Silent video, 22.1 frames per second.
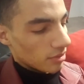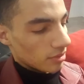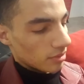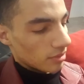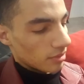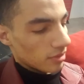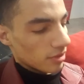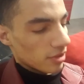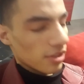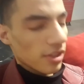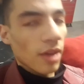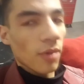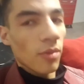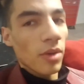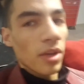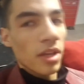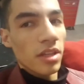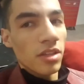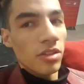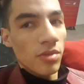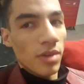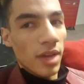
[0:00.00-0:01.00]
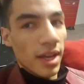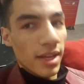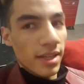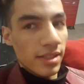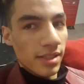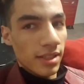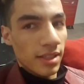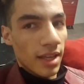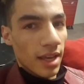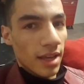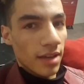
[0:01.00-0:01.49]
so that way you guys can
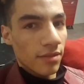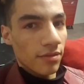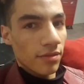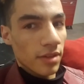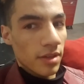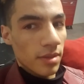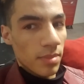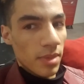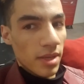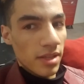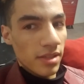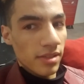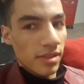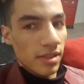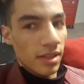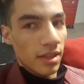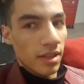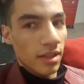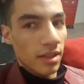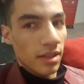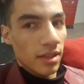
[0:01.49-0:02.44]
have a basic